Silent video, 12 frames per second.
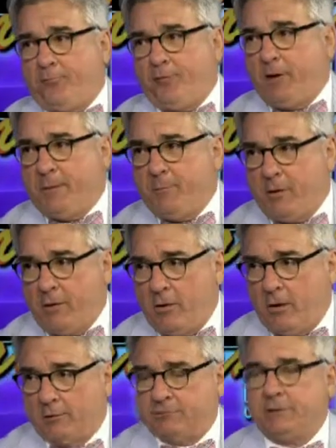filet
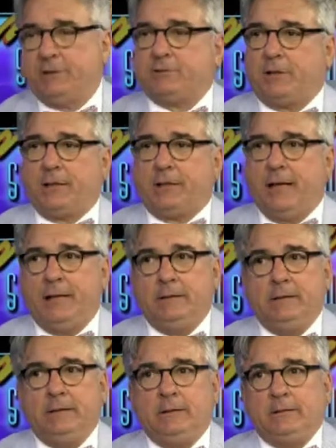mignons and things like that.
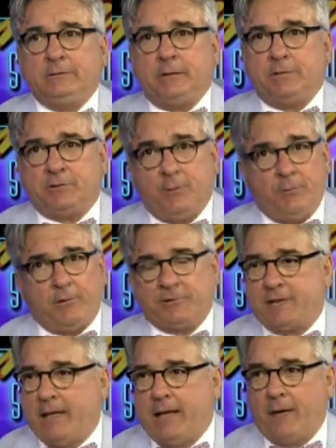So some of our
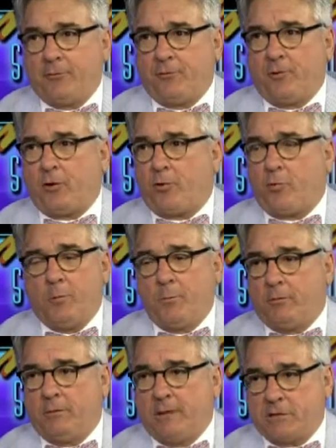steakhouses are
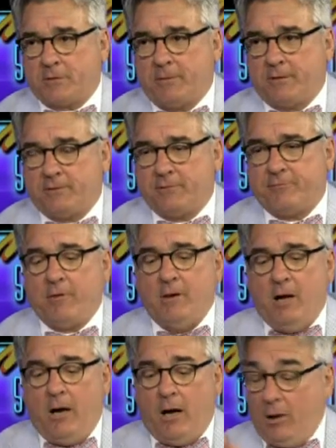criminally expensive.
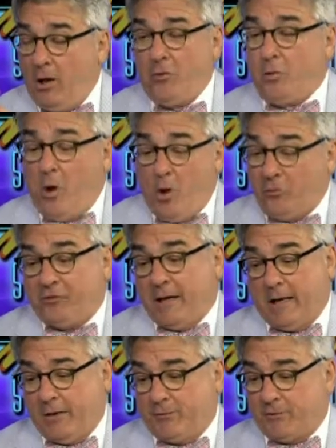Uh, all
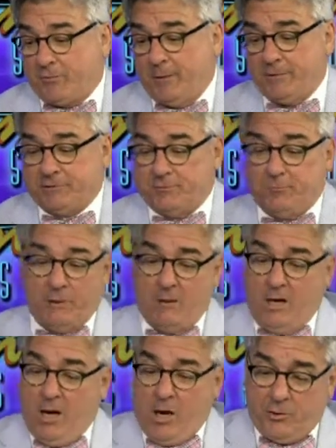steakhouses are expensive, but
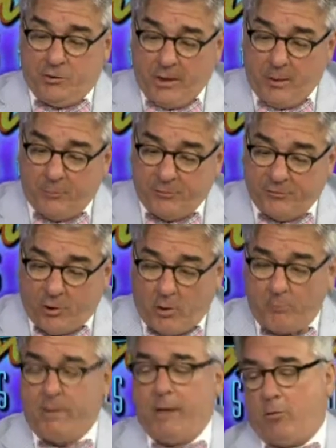you take a
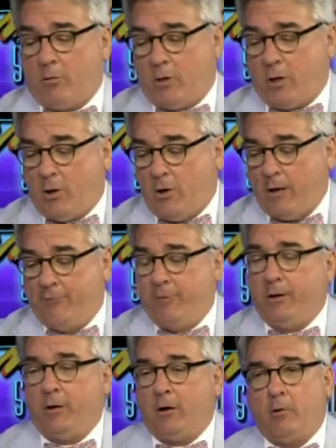Bazaar Meat or a Carne
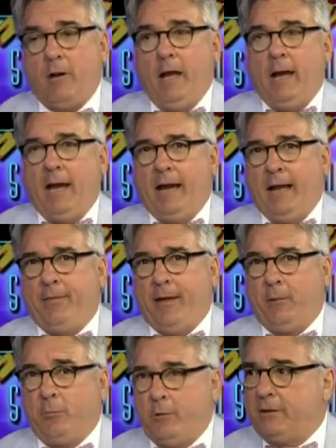Vino, and
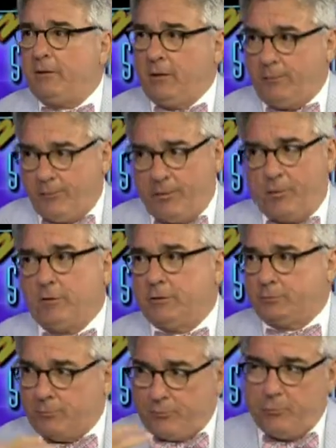they really deliver the
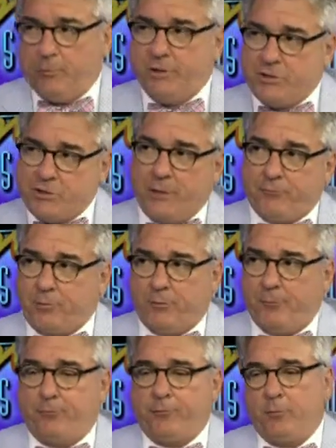goods with really
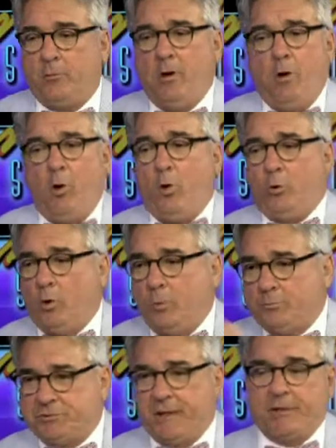chef-driven food. Old
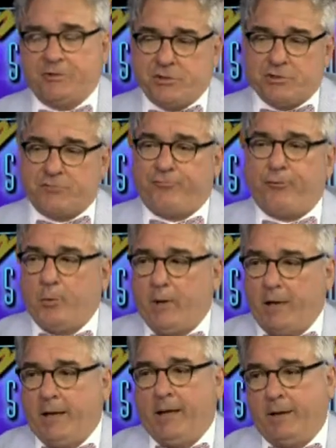Homestead is just
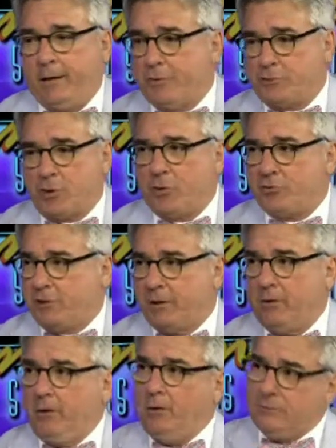phoning it in and
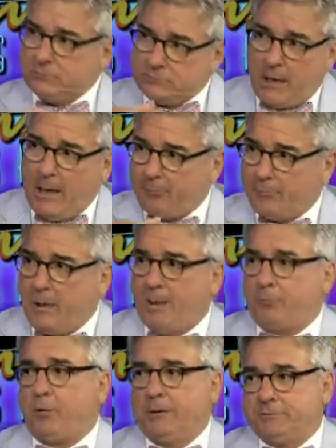charging top
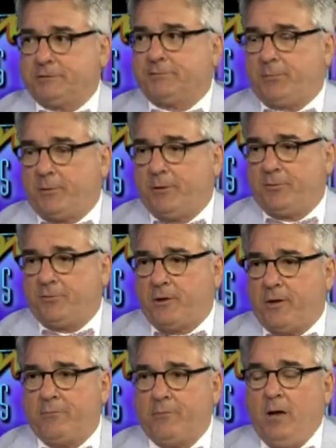top prices for its
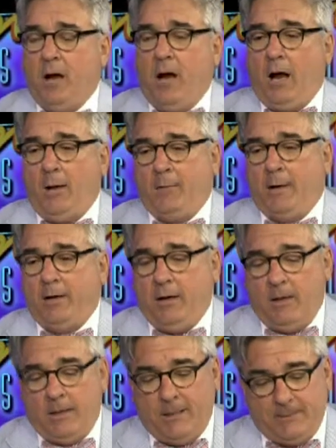stuff. I mean.
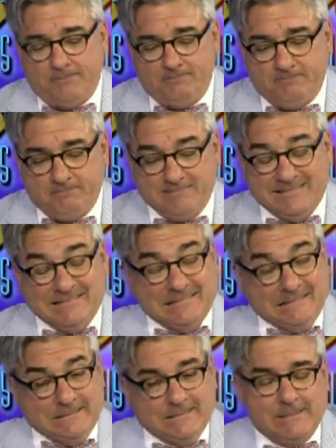Um,
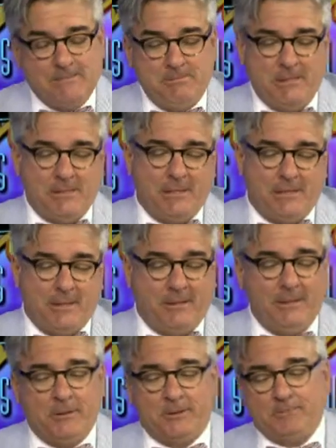let me think. Uh,
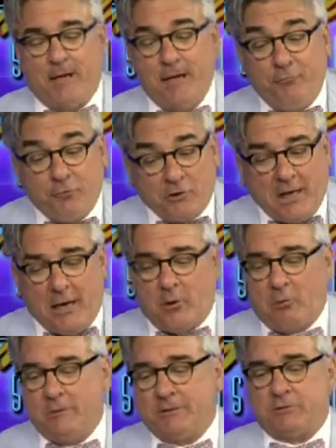you know, Eiffel
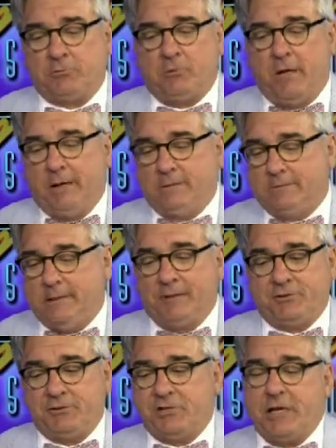Tower restaurant
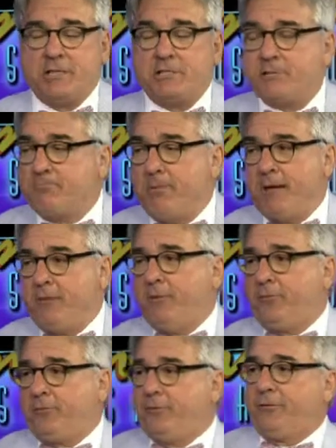hasn't changed its
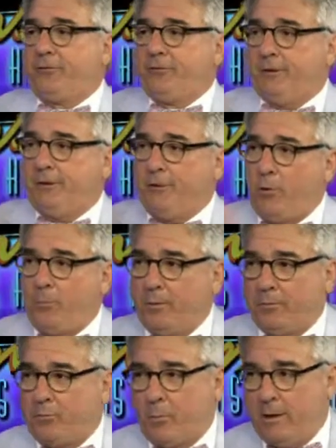menu since it
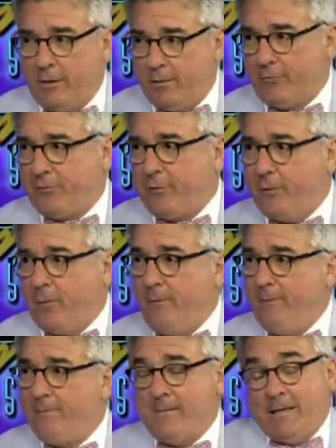opened 20 right. years ago,
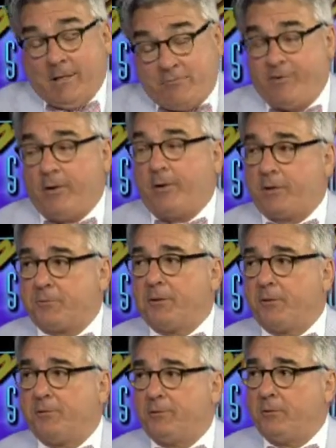and it's very
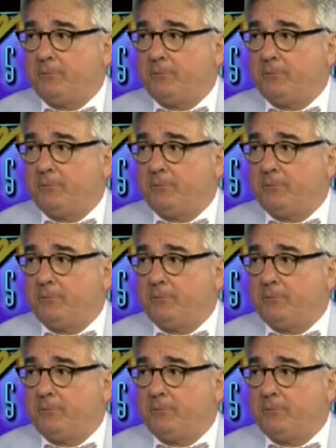expensive. You know, you see,